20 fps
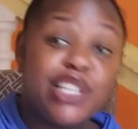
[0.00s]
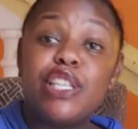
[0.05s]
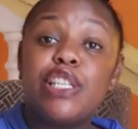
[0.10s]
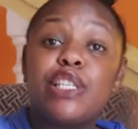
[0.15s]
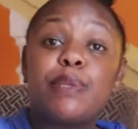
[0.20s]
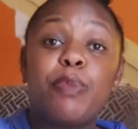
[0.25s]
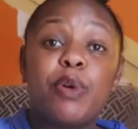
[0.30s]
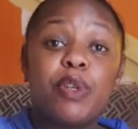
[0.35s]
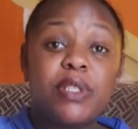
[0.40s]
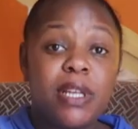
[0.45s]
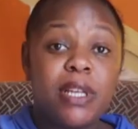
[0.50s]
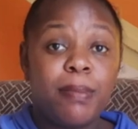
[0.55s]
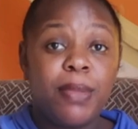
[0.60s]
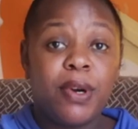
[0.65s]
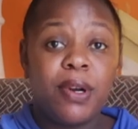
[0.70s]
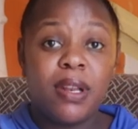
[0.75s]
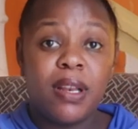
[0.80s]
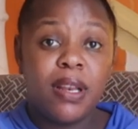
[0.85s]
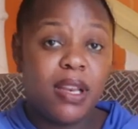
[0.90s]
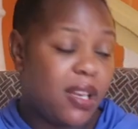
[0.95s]

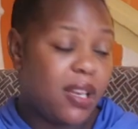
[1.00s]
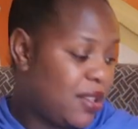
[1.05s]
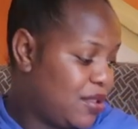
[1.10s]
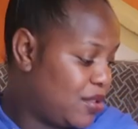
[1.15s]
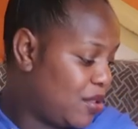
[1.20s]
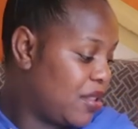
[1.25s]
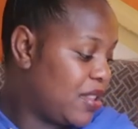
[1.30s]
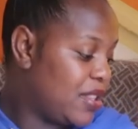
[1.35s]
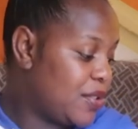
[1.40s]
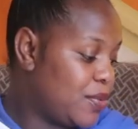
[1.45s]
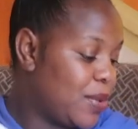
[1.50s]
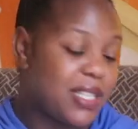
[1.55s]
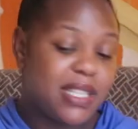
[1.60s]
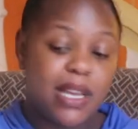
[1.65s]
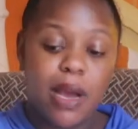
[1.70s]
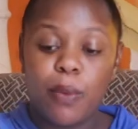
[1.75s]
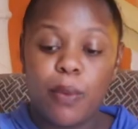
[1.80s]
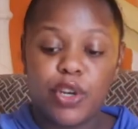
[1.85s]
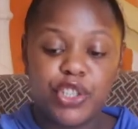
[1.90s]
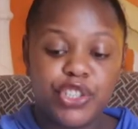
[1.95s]
Disposable. No, these
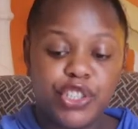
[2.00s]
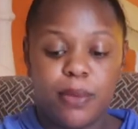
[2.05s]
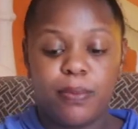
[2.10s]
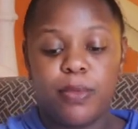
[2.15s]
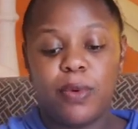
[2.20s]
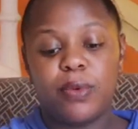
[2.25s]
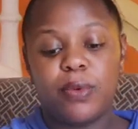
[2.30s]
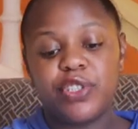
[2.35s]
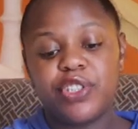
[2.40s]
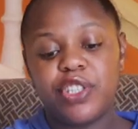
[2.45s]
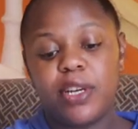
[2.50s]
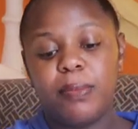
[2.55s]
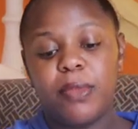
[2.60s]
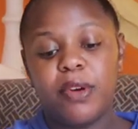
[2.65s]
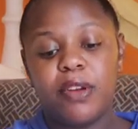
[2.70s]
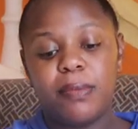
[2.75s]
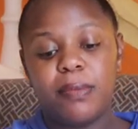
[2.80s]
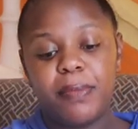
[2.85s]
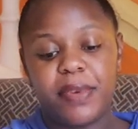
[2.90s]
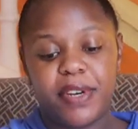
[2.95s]
ones are washable.
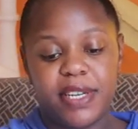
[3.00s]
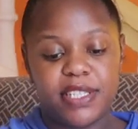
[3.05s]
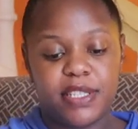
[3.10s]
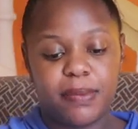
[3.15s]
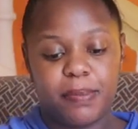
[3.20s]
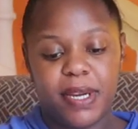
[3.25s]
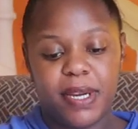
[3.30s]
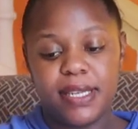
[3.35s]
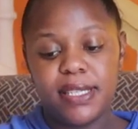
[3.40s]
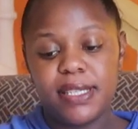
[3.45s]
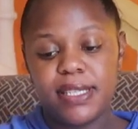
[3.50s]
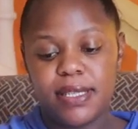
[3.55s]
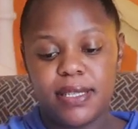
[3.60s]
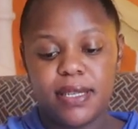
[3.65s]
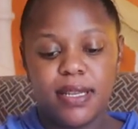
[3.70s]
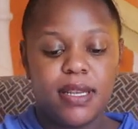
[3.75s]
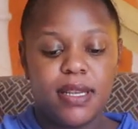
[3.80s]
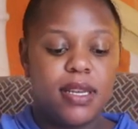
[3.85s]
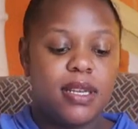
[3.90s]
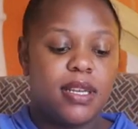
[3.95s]
Washable breast pads.